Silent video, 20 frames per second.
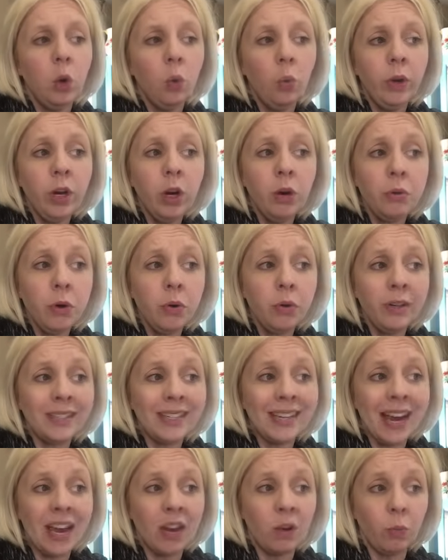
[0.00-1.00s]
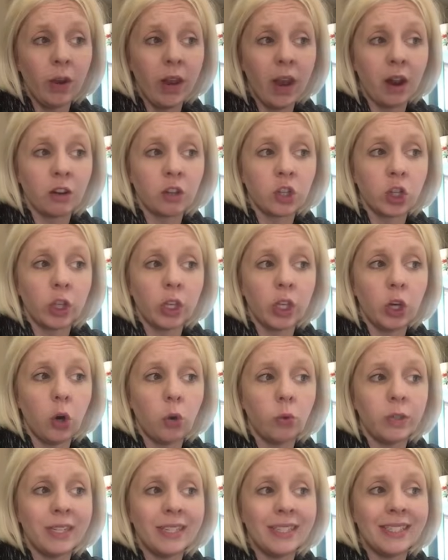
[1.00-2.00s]
we don't go to 10, we actually
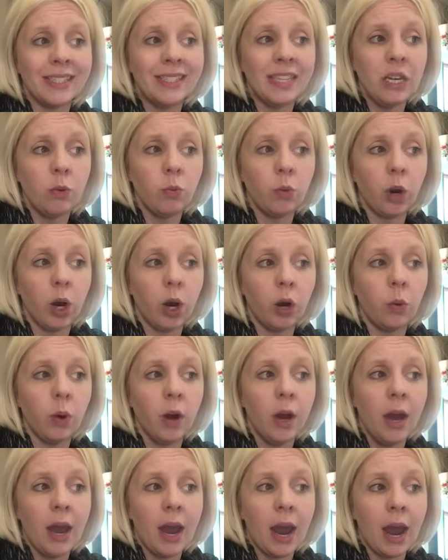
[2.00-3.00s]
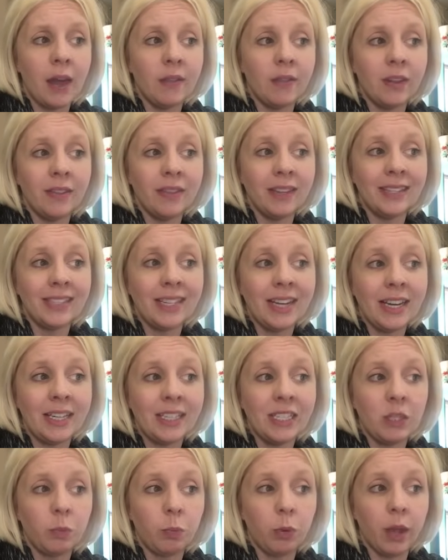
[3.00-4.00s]
go to 0, and then the
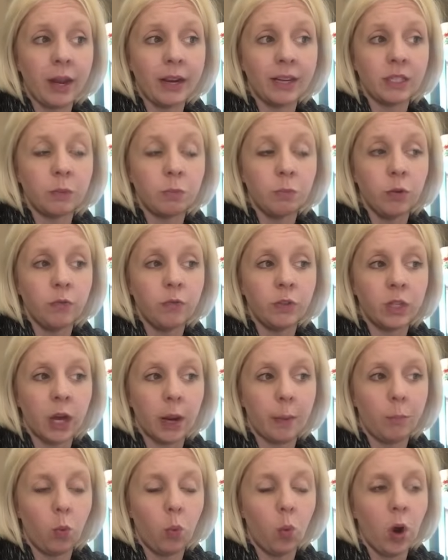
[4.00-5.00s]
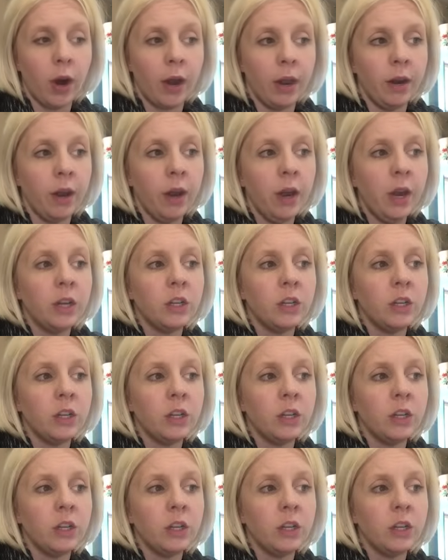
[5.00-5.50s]
tens place moves up 1.